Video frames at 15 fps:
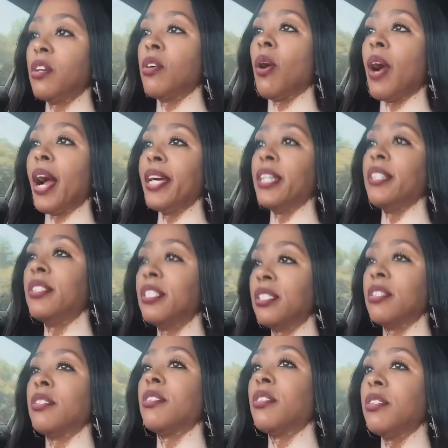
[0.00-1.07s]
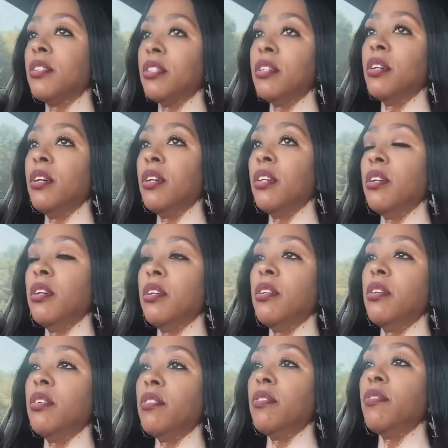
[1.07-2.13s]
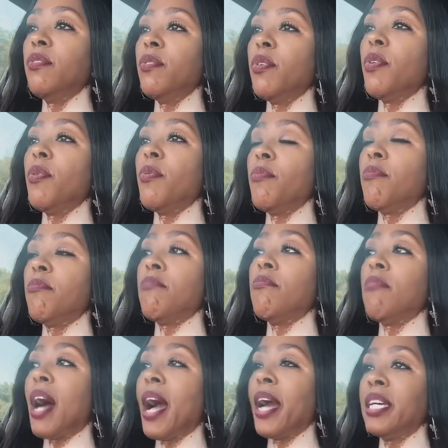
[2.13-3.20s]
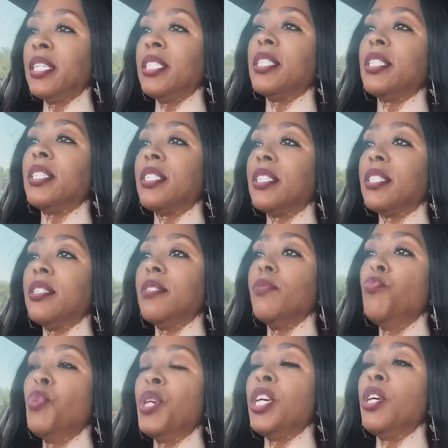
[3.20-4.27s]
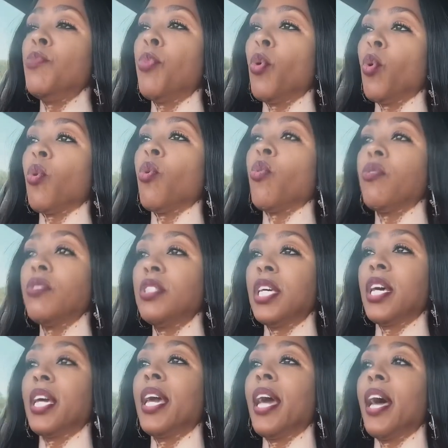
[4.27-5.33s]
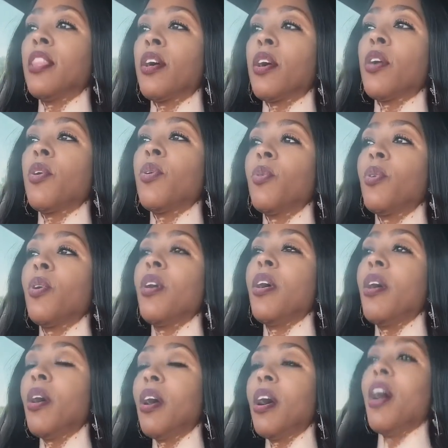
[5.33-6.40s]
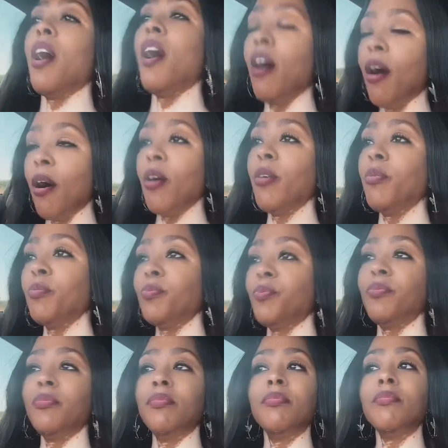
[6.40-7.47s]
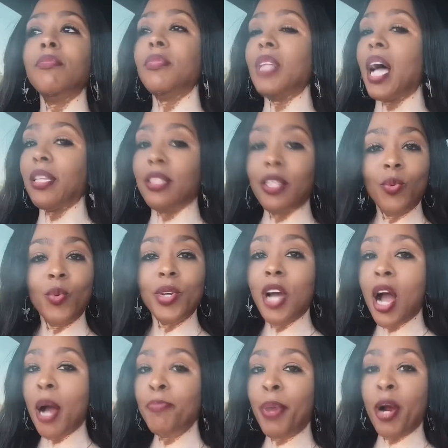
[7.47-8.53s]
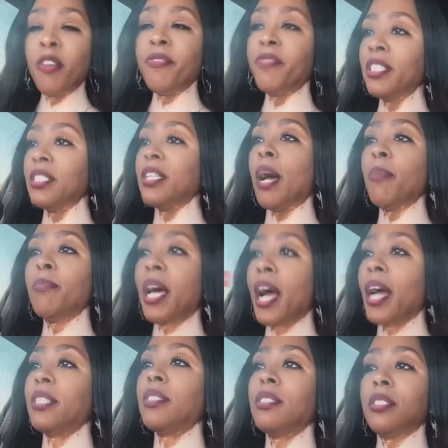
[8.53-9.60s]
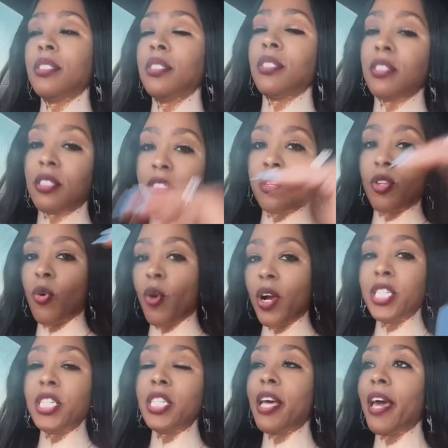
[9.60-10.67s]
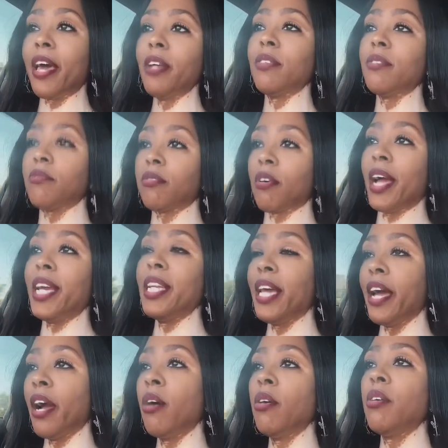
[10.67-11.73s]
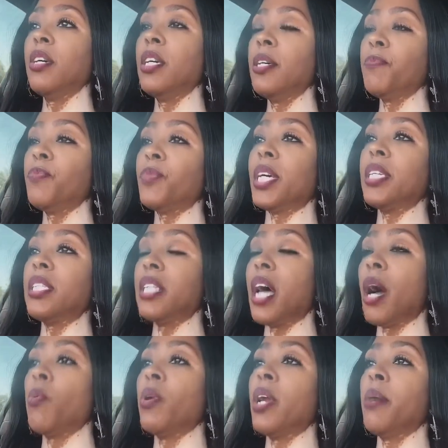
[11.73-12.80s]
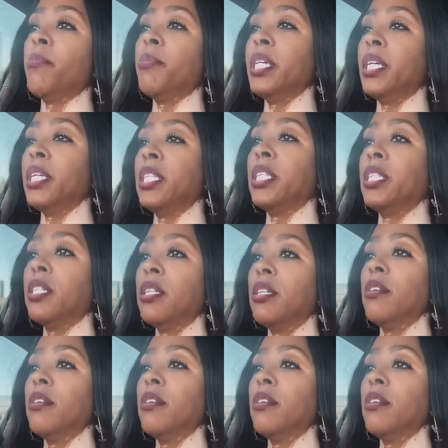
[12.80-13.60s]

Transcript: Christ-minded people together. Not that we are perfect. I'm not crush that right now. That's not what I'm meaning.